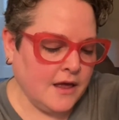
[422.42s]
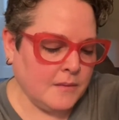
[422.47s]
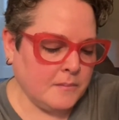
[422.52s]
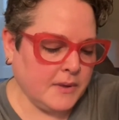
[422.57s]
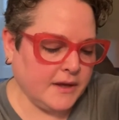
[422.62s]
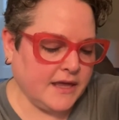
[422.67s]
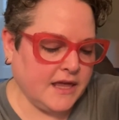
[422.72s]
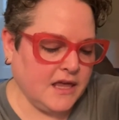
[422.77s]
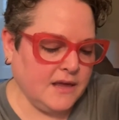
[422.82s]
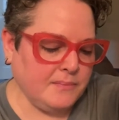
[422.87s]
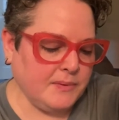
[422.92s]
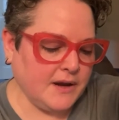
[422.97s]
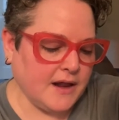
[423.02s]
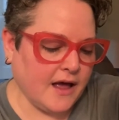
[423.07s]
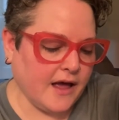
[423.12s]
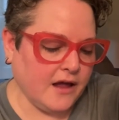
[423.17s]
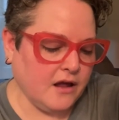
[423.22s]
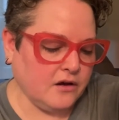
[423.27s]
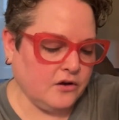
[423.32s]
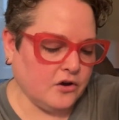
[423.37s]
but keep an
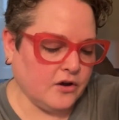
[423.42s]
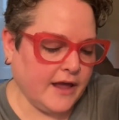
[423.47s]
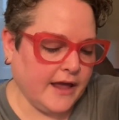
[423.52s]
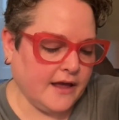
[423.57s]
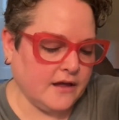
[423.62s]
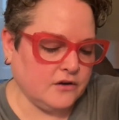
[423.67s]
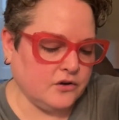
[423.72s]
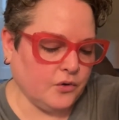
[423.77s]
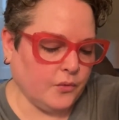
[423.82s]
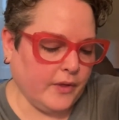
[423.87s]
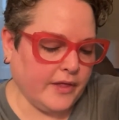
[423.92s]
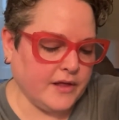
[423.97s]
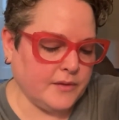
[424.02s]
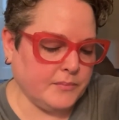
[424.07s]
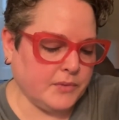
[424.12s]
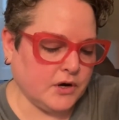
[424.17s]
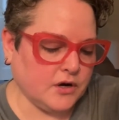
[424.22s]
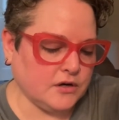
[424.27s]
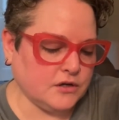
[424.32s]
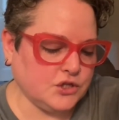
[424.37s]
eye on your candle while it
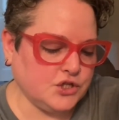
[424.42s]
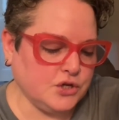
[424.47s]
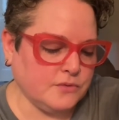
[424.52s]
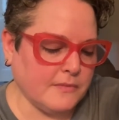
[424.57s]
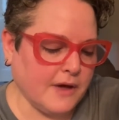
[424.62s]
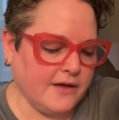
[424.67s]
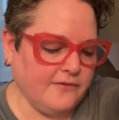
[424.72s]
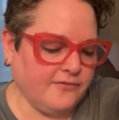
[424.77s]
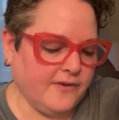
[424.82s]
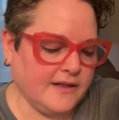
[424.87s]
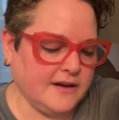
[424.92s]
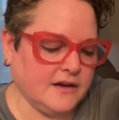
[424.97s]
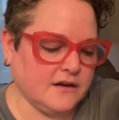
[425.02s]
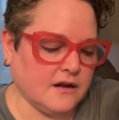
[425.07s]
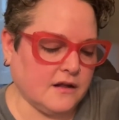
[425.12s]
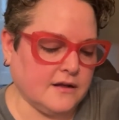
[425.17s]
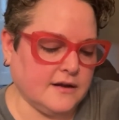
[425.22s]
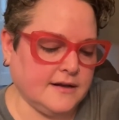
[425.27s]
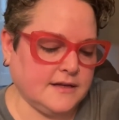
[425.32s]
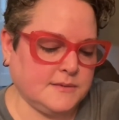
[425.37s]
burns. You might find an
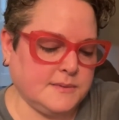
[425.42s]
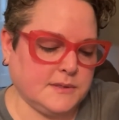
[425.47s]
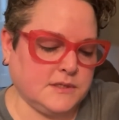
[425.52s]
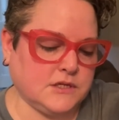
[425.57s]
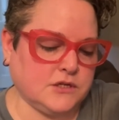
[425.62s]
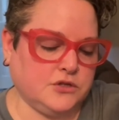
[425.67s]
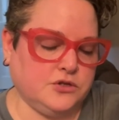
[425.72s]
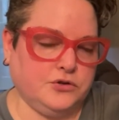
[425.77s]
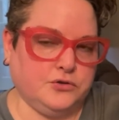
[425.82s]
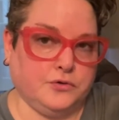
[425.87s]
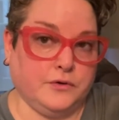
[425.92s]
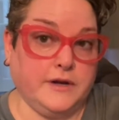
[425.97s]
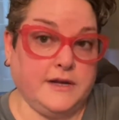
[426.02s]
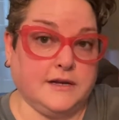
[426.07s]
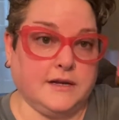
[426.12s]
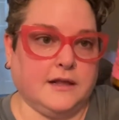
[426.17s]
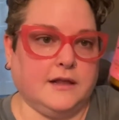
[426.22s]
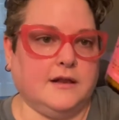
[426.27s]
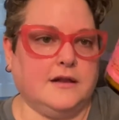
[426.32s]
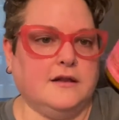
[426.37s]
unexpected
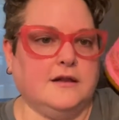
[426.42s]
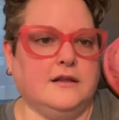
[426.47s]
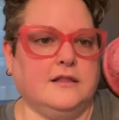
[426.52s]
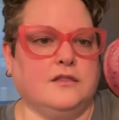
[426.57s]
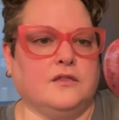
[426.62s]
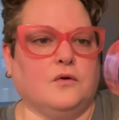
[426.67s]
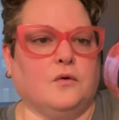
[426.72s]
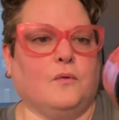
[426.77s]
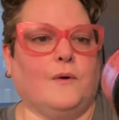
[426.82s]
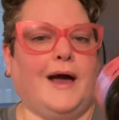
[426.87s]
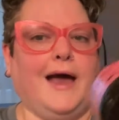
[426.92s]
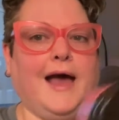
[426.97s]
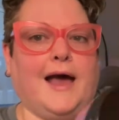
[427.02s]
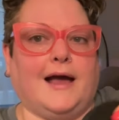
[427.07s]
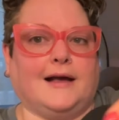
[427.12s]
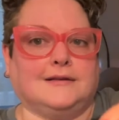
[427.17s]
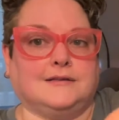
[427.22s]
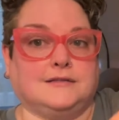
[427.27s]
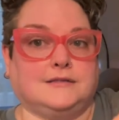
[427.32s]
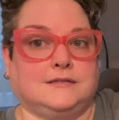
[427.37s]
treat hidden in the
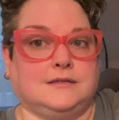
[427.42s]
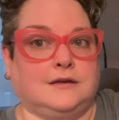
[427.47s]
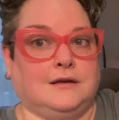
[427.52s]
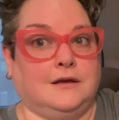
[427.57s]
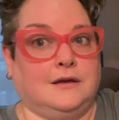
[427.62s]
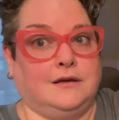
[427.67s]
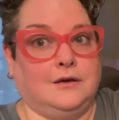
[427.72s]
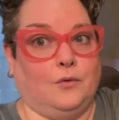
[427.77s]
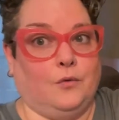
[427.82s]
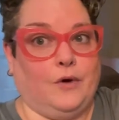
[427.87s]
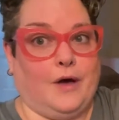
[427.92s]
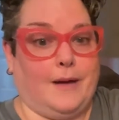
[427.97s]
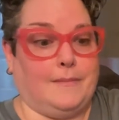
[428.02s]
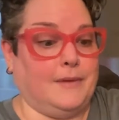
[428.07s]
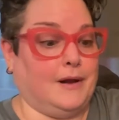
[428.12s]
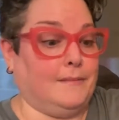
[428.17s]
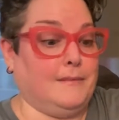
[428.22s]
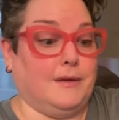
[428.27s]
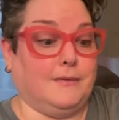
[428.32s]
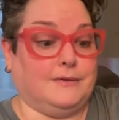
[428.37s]
wax. Well, I'm not
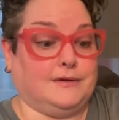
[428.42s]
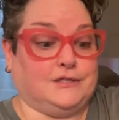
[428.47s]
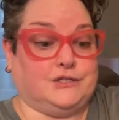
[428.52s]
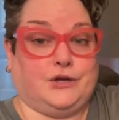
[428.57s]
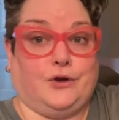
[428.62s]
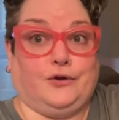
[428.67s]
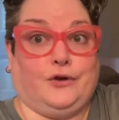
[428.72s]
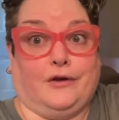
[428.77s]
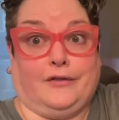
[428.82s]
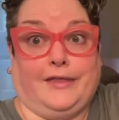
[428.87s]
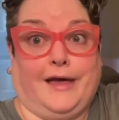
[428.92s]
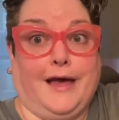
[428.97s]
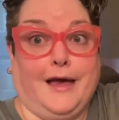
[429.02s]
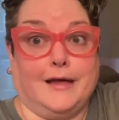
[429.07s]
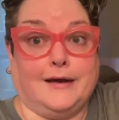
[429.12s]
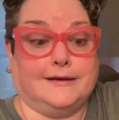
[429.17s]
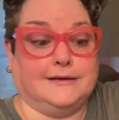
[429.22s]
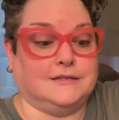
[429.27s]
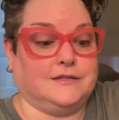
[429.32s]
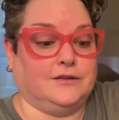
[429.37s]
gonna be able to show y'all
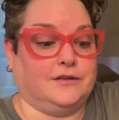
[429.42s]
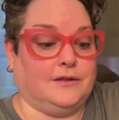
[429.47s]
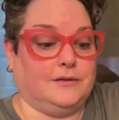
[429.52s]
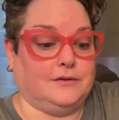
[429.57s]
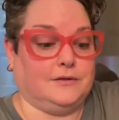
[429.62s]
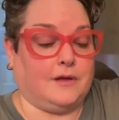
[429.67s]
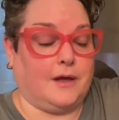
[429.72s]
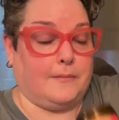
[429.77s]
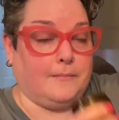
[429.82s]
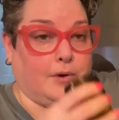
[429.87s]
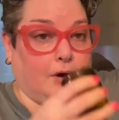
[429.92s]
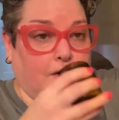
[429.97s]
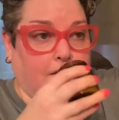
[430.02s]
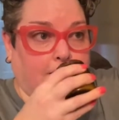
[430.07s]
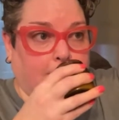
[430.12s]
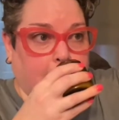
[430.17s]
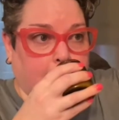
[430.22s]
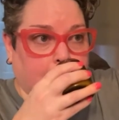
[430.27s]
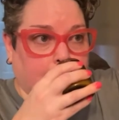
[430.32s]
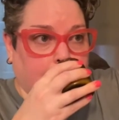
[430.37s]
that until it, I burn
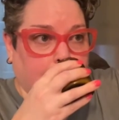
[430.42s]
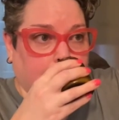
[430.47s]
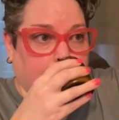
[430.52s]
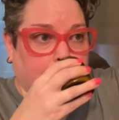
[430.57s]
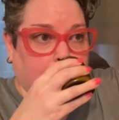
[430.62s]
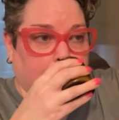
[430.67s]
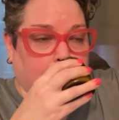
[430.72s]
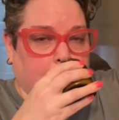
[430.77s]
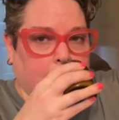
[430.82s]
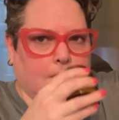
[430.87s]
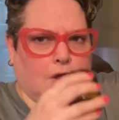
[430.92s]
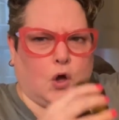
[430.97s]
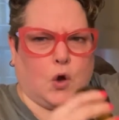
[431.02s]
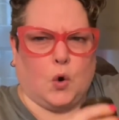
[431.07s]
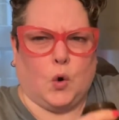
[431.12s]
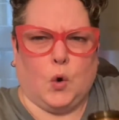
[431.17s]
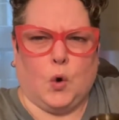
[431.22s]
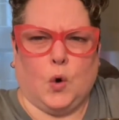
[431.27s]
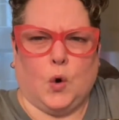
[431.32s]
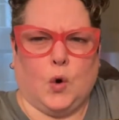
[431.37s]
it.
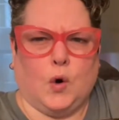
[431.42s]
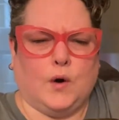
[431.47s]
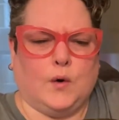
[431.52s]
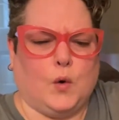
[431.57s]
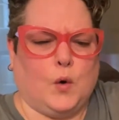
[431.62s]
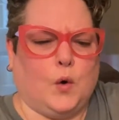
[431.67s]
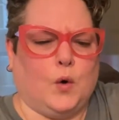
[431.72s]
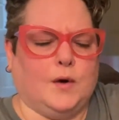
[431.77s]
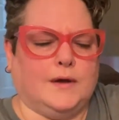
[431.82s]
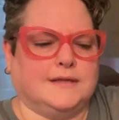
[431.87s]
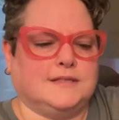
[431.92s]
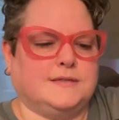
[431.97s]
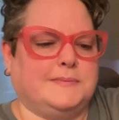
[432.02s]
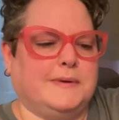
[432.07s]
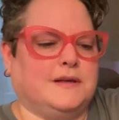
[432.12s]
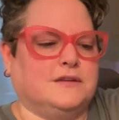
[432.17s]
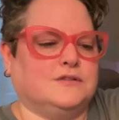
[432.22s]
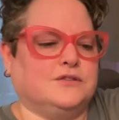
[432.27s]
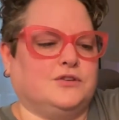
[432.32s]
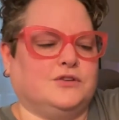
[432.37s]
Oh, oh, it
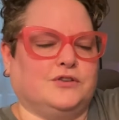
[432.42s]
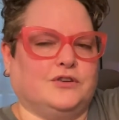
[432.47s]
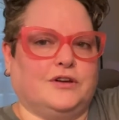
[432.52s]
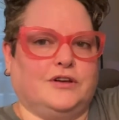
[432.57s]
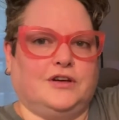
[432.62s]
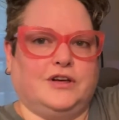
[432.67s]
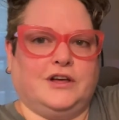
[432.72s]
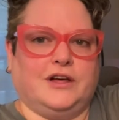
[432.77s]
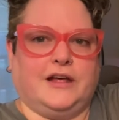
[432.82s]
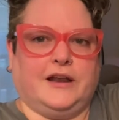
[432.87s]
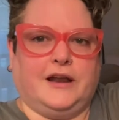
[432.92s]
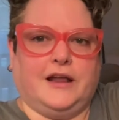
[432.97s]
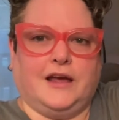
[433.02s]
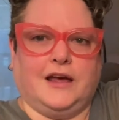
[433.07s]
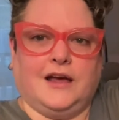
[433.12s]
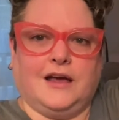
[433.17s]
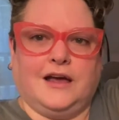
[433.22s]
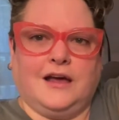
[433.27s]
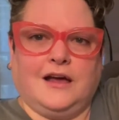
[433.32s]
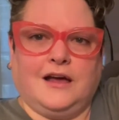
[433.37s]
smells good.
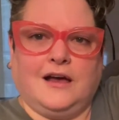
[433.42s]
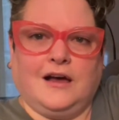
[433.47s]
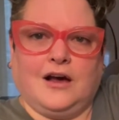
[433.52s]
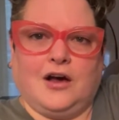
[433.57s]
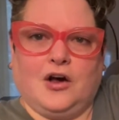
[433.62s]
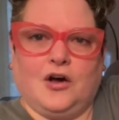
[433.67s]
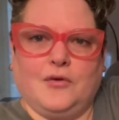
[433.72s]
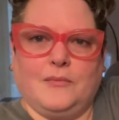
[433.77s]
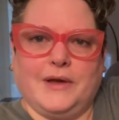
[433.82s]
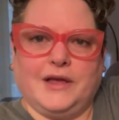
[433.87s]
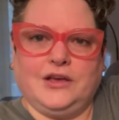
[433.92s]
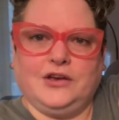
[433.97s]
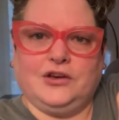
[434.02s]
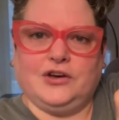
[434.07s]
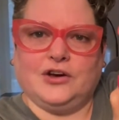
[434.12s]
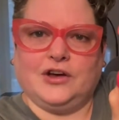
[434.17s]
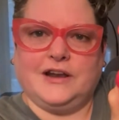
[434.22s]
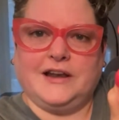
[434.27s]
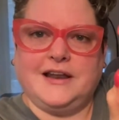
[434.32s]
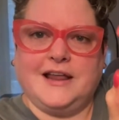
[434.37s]
Oh my
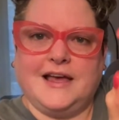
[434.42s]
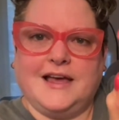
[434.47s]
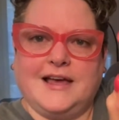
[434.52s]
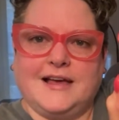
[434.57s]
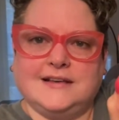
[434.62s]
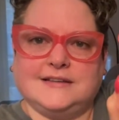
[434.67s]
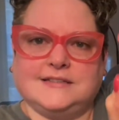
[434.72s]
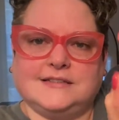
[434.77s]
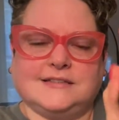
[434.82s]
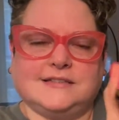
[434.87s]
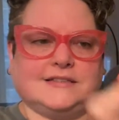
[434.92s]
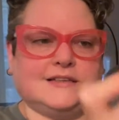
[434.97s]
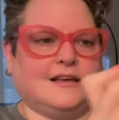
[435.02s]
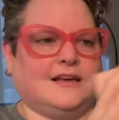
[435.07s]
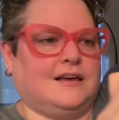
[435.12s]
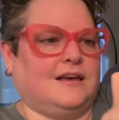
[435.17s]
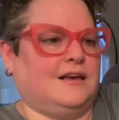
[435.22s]
goodness.